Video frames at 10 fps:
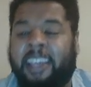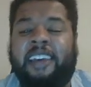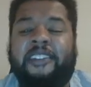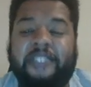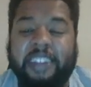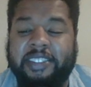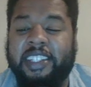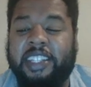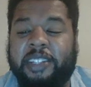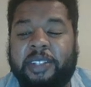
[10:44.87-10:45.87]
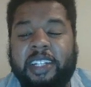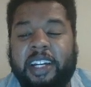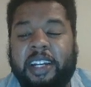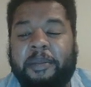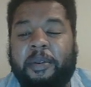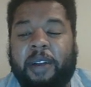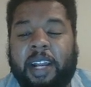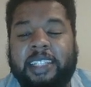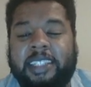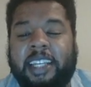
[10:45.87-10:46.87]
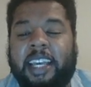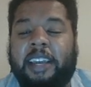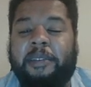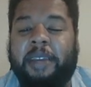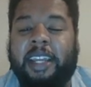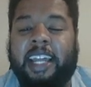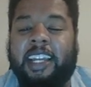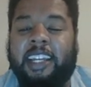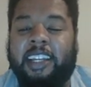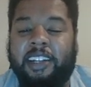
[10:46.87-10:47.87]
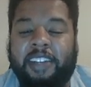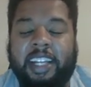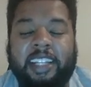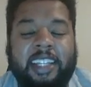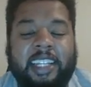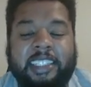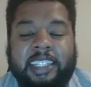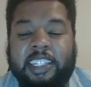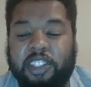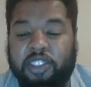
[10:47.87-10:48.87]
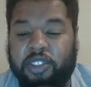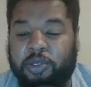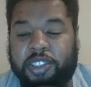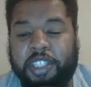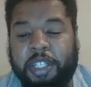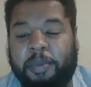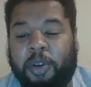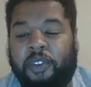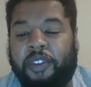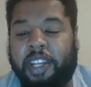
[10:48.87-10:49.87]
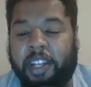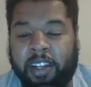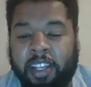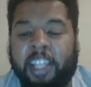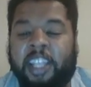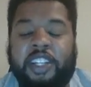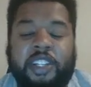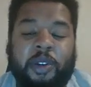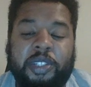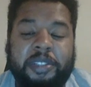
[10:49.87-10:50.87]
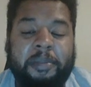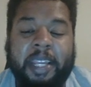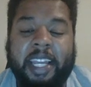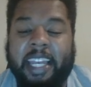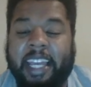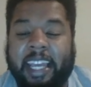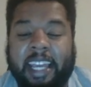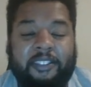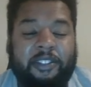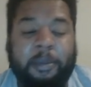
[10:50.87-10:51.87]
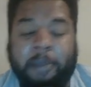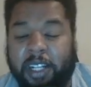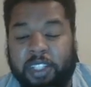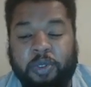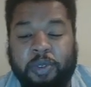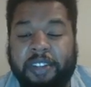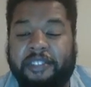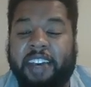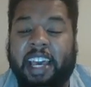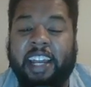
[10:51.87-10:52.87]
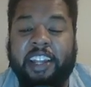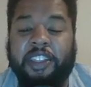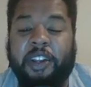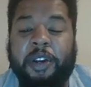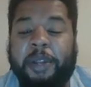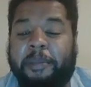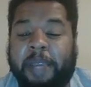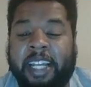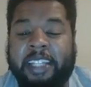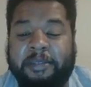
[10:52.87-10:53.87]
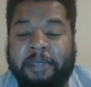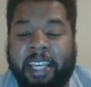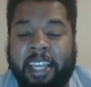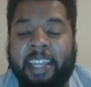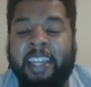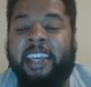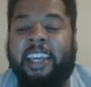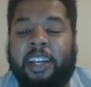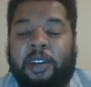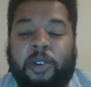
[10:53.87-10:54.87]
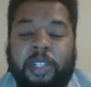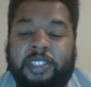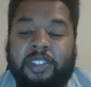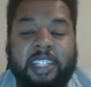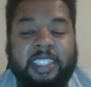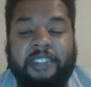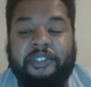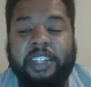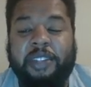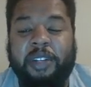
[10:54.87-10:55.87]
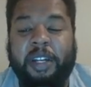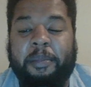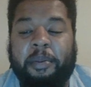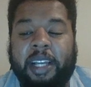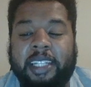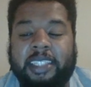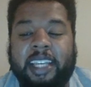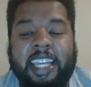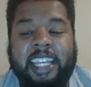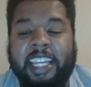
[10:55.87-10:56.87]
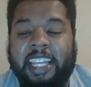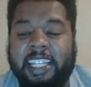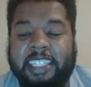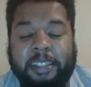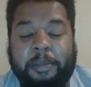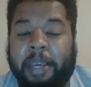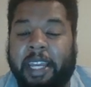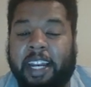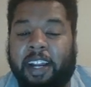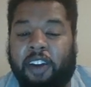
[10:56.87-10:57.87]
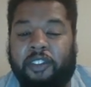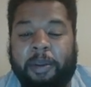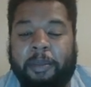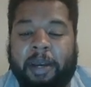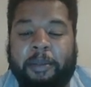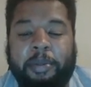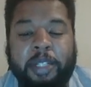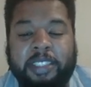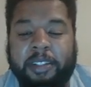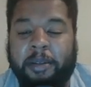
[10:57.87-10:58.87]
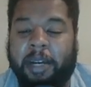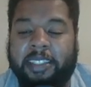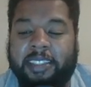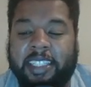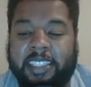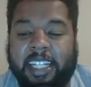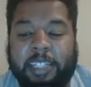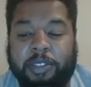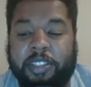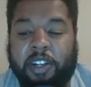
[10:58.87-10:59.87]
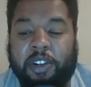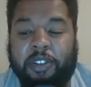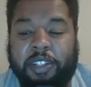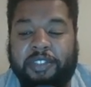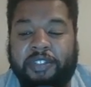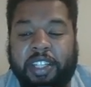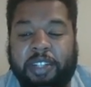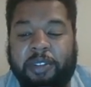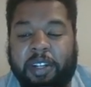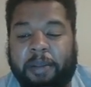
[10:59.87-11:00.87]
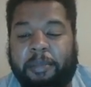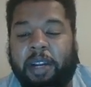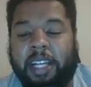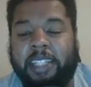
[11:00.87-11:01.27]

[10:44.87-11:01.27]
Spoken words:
5,300 price tag, man. I love it. I think he's a little too cheap over here. You know he should be in line for about 25 to 30 minutes, man. And Goran Dragic at 5,300 price tag, he can easily pay that off with about pushing about 6x return on his 5,300 price